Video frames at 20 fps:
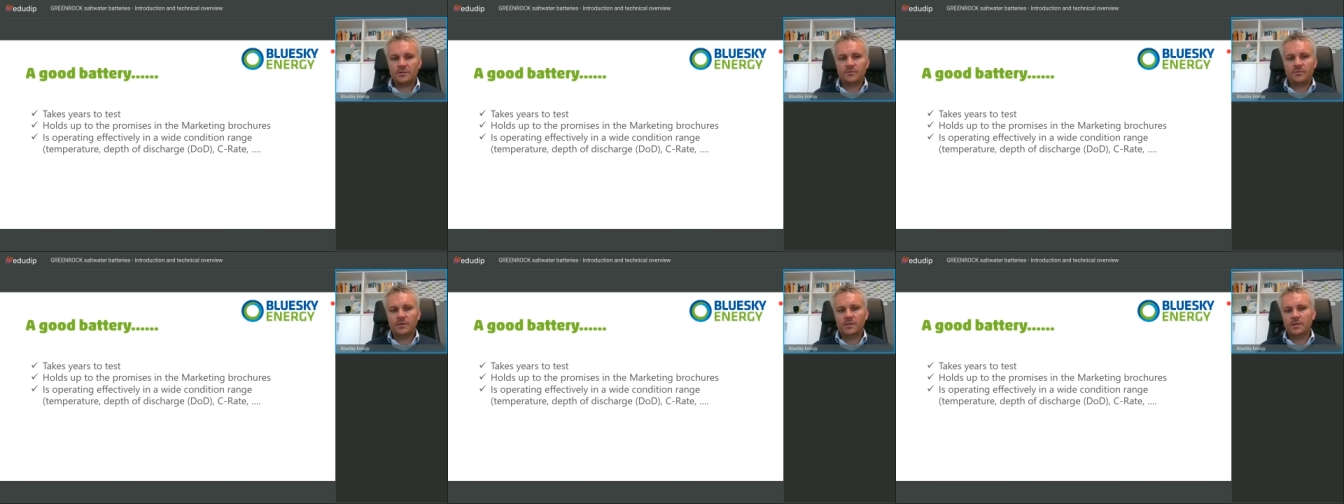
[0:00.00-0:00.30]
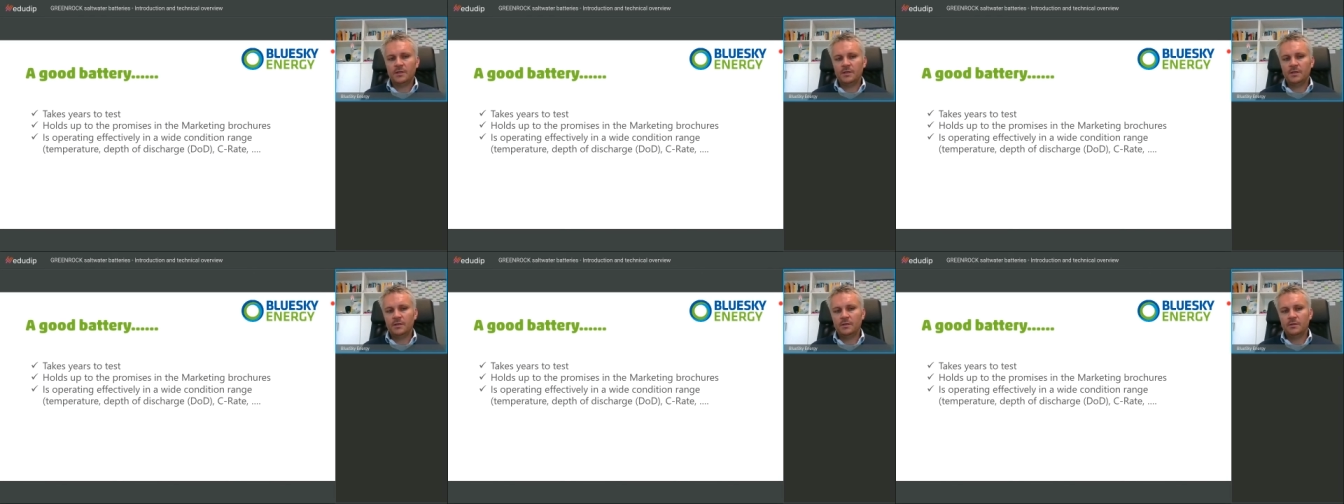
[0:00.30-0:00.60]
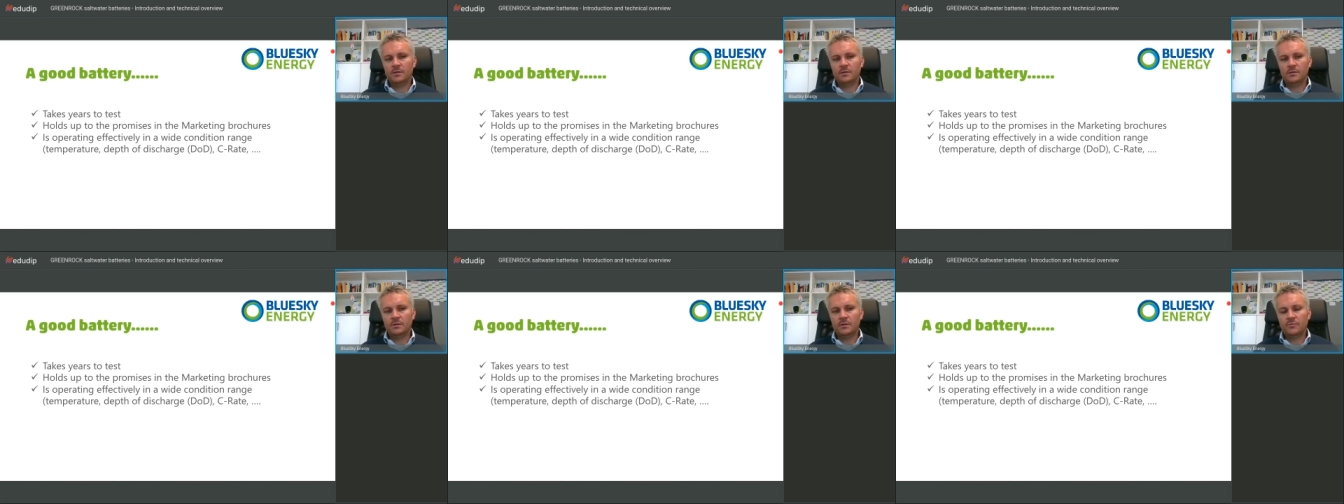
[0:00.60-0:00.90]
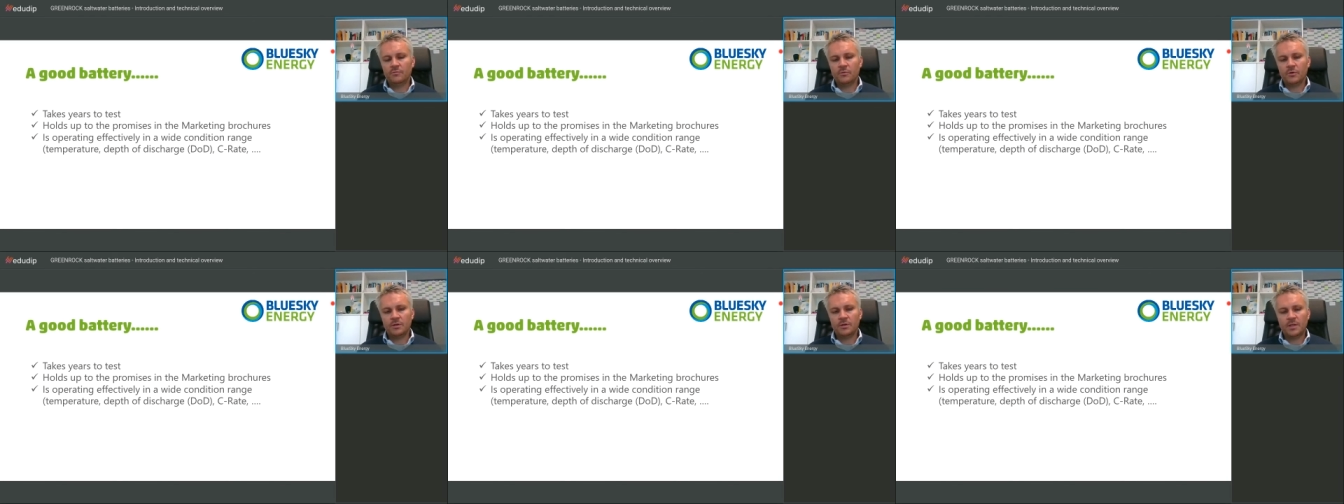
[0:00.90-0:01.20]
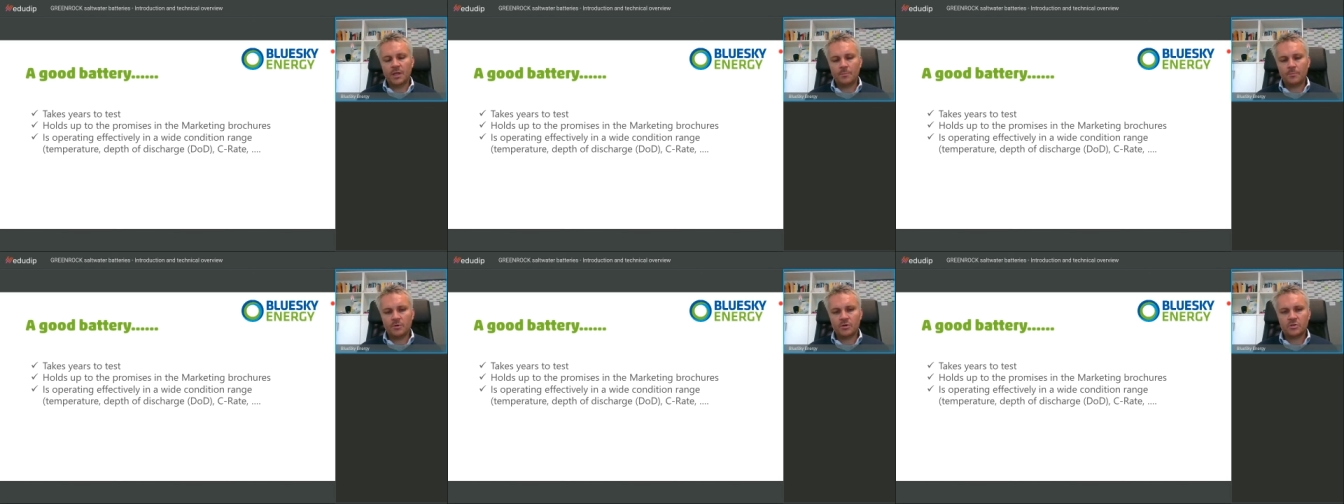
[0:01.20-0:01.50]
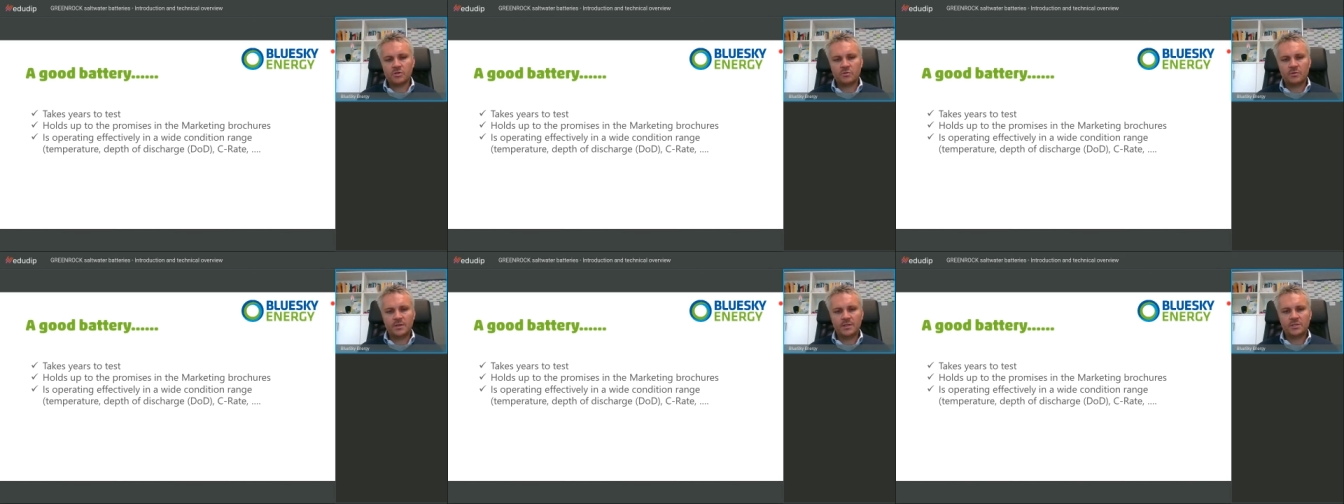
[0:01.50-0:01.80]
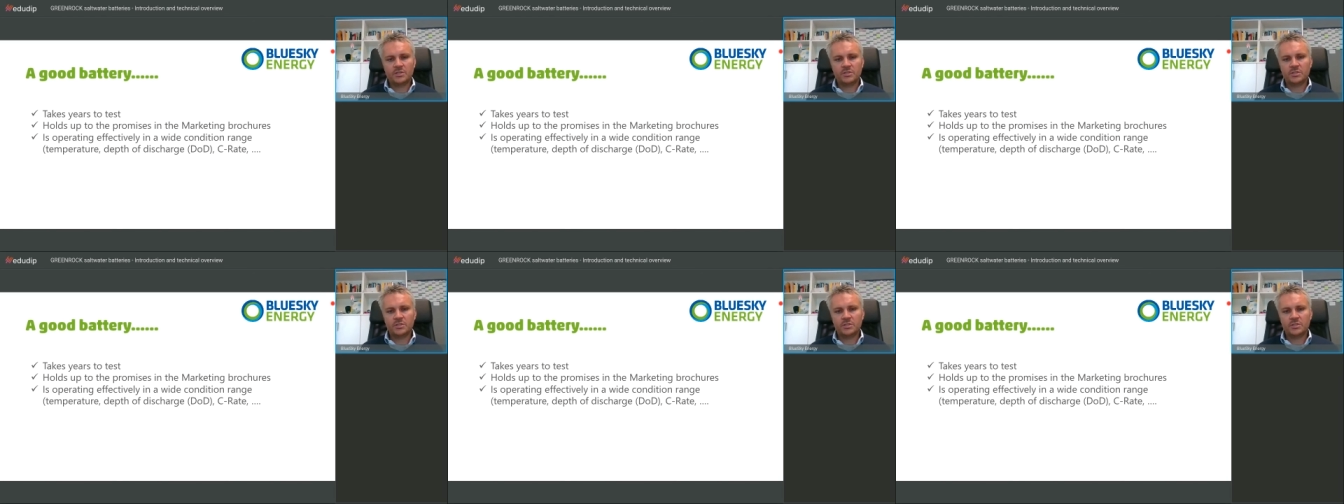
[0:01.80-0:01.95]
in different depths of charge